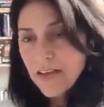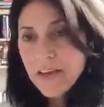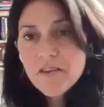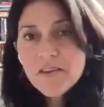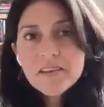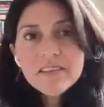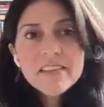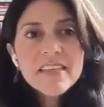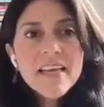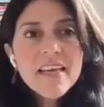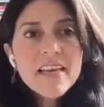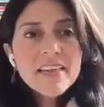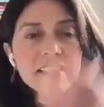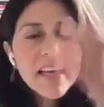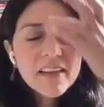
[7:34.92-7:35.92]
And you can
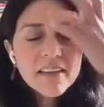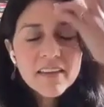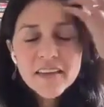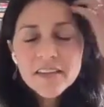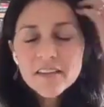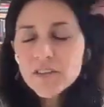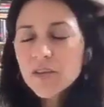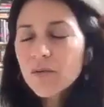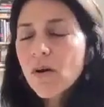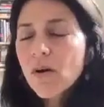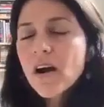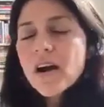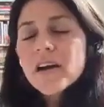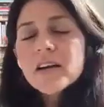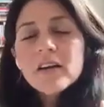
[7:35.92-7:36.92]
stay exactly as you
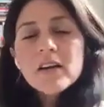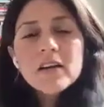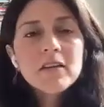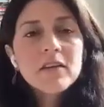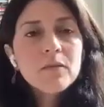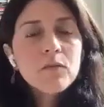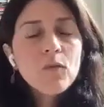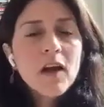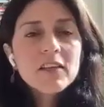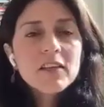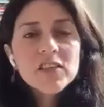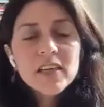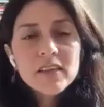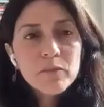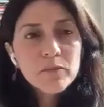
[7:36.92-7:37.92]
are,
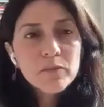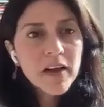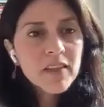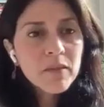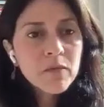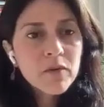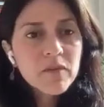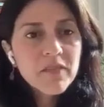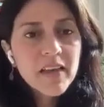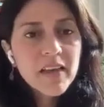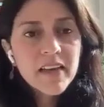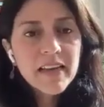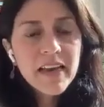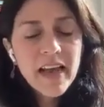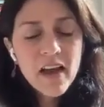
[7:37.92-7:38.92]
watching the breath move
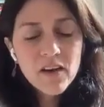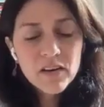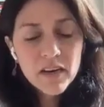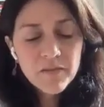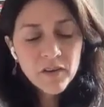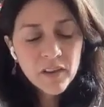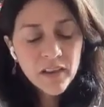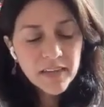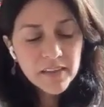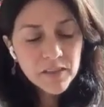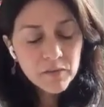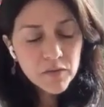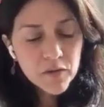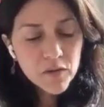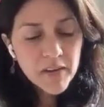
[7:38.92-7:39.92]
in and out. And if you'd like
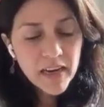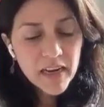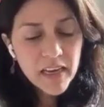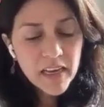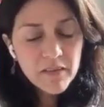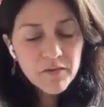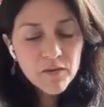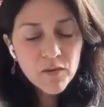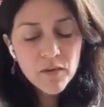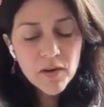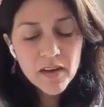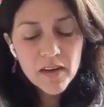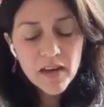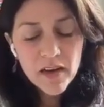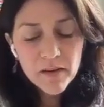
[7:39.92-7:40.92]
to move, I'm going to give you
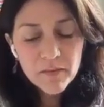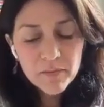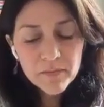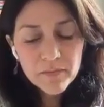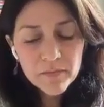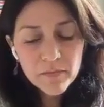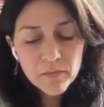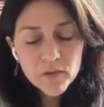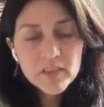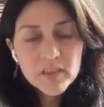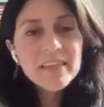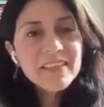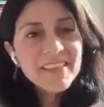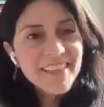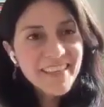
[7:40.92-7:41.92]
a, we'll
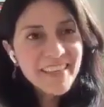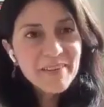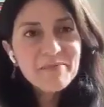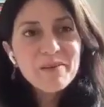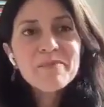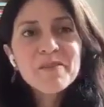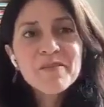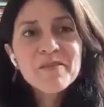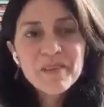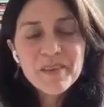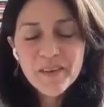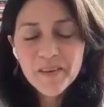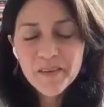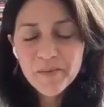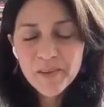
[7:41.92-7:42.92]
stay seated, but move
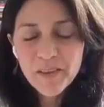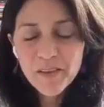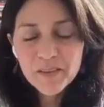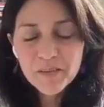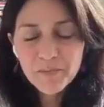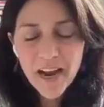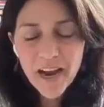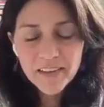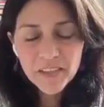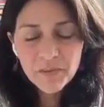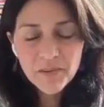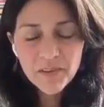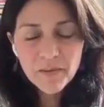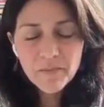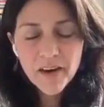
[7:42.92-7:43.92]
with a practice
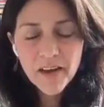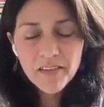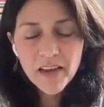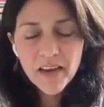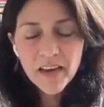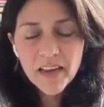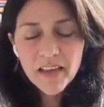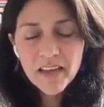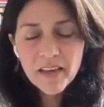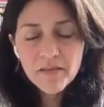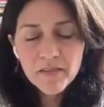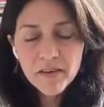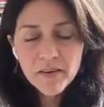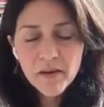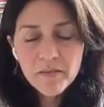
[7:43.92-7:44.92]
with the breath. I'm going to
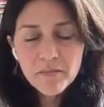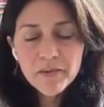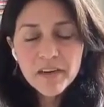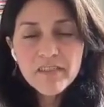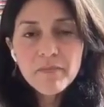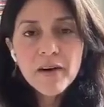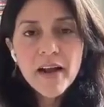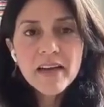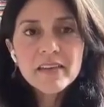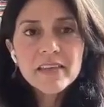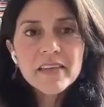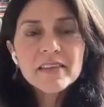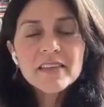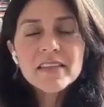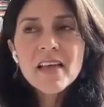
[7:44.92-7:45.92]
give a brief
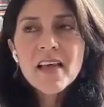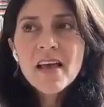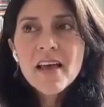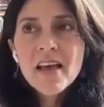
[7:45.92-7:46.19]
practice.